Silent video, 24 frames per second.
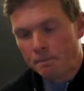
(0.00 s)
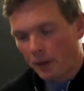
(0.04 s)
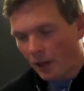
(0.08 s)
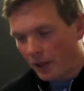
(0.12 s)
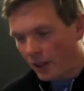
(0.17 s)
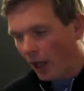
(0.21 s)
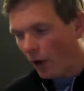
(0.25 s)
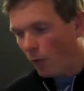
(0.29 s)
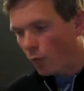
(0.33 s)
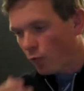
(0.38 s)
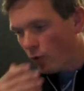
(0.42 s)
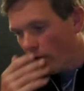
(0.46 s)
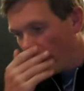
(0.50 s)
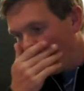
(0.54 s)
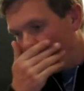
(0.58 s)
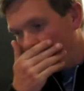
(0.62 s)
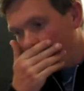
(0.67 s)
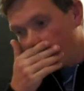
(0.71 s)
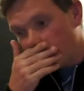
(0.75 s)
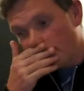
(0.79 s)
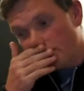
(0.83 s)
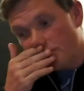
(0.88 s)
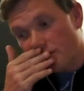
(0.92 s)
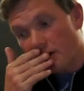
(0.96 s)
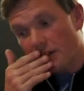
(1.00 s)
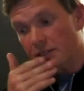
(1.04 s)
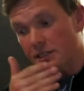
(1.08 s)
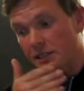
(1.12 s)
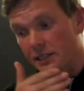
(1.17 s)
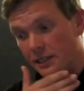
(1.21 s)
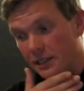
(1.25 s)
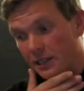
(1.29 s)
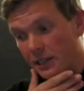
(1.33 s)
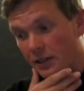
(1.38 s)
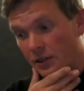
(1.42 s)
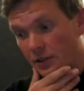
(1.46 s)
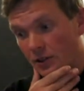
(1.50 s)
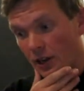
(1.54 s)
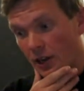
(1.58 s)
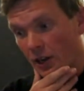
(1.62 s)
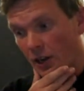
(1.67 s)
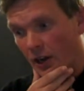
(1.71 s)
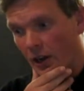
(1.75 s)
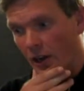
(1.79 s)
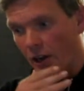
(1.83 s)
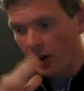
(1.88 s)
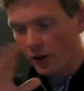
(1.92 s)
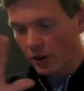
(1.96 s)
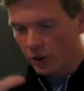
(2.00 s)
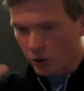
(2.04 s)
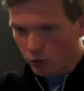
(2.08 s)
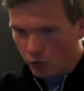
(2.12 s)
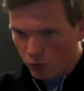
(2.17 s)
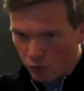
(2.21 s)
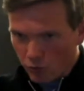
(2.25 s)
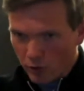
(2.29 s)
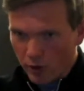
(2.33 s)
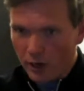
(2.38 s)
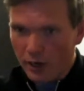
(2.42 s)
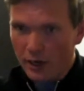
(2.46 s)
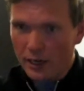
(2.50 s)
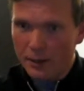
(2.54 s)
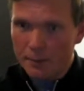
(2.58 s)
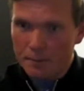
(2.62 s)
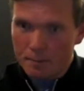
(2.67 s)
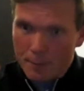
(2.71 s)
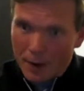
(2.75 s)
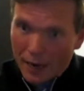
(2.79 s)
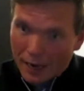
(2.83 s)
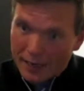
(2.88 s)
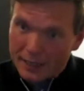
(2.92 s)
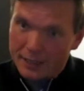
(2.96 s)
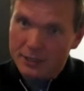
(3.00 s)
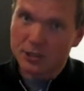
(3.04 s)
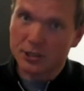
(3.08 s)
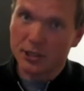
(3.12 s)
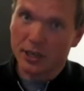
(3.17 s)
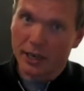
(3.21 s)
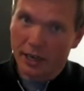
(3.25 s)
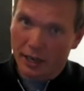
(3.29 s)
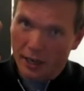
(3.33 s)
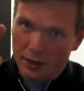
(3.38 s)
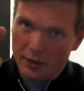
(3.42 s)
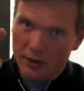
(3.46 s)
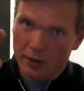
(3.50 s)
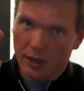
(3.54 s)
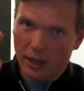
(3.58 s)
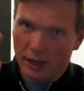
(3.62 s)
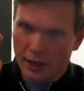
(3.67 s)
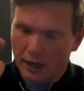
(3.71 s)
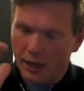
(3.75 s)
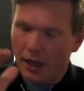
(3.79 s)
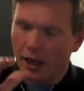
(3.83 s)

And that really restricted the light, and I could really manage it, and